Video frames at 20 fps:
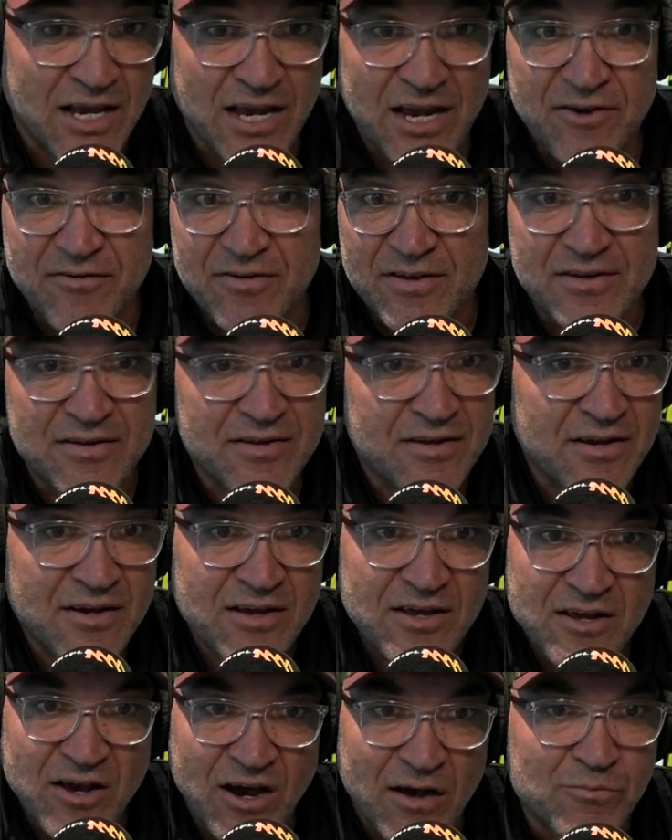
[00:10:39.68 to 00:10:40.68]
there and
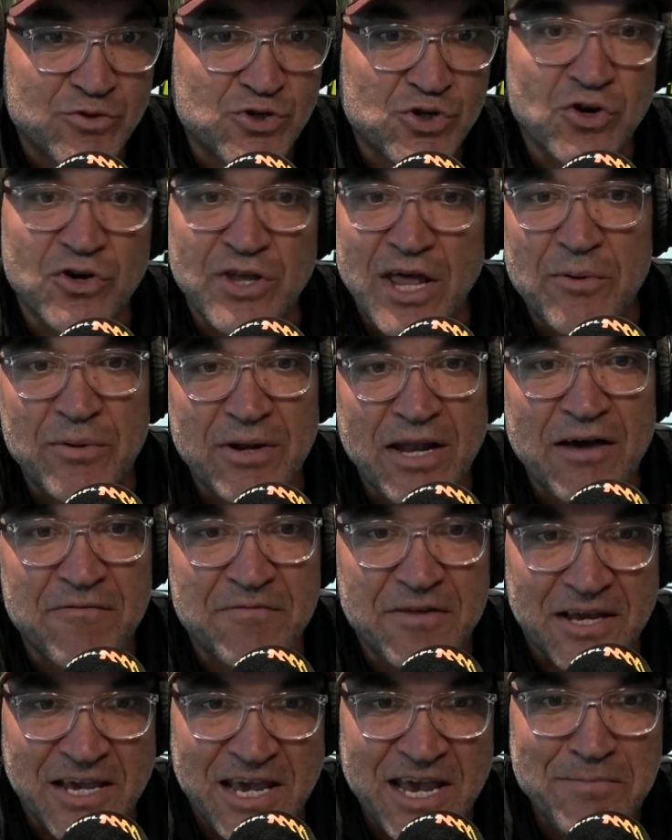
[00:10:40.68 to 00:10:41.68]
I'm sure they would
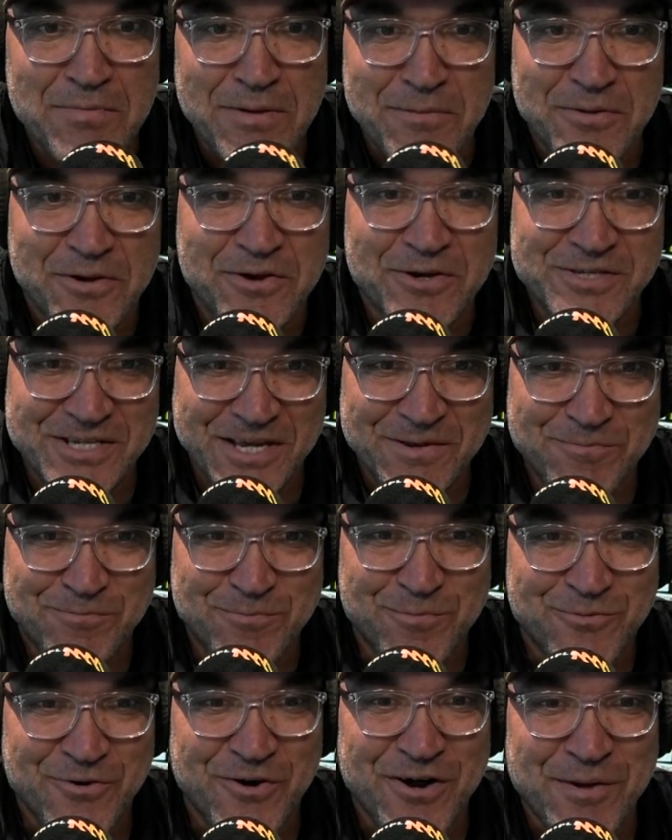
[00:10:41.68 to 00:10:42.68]
love to keep him because they're
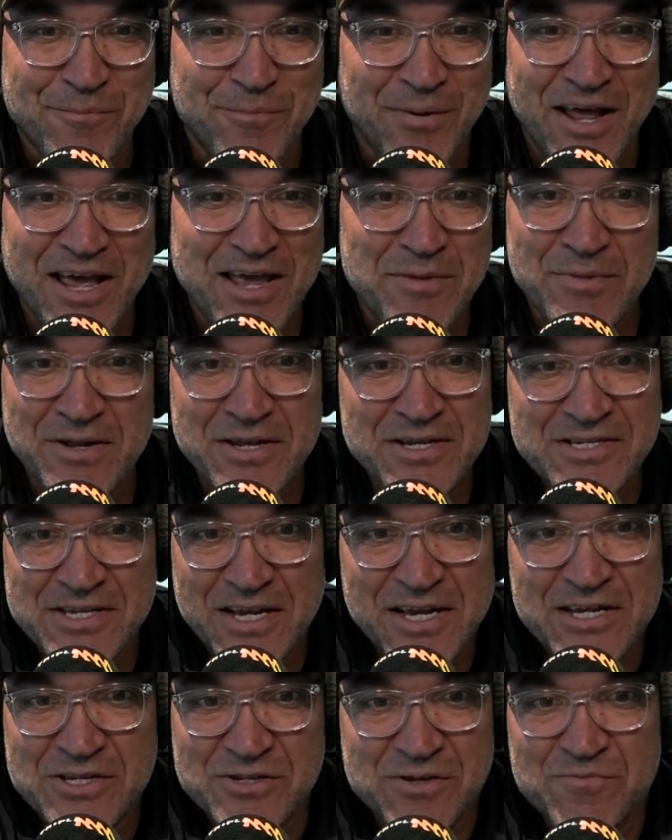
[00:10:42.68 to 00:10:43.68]
trying to play him in the
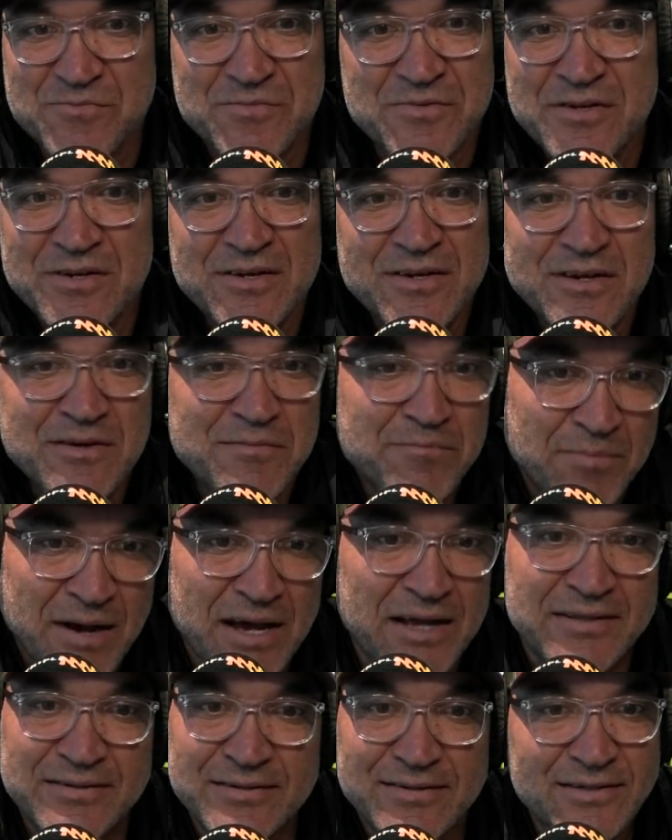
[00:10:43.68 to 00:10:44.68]
centres.
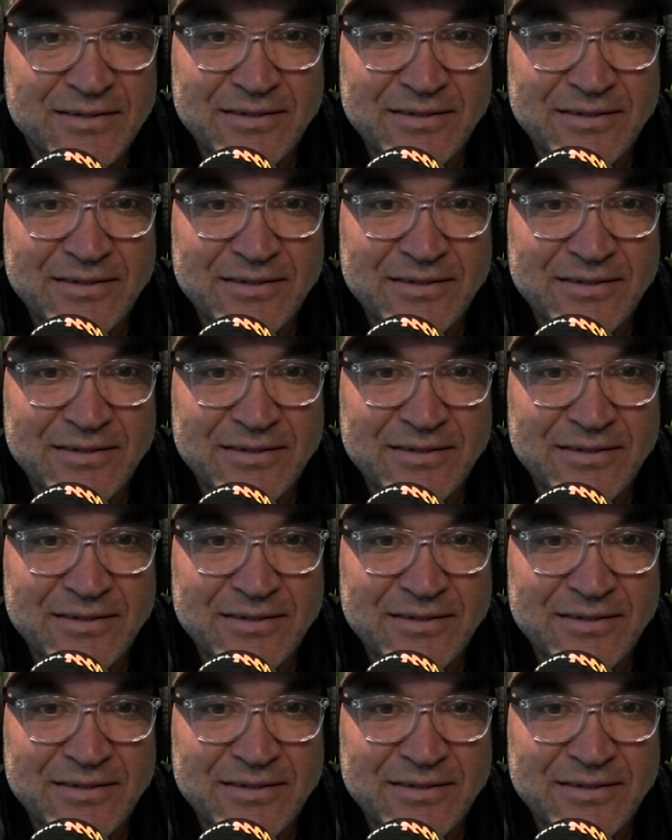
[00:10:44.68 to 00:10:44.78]
But,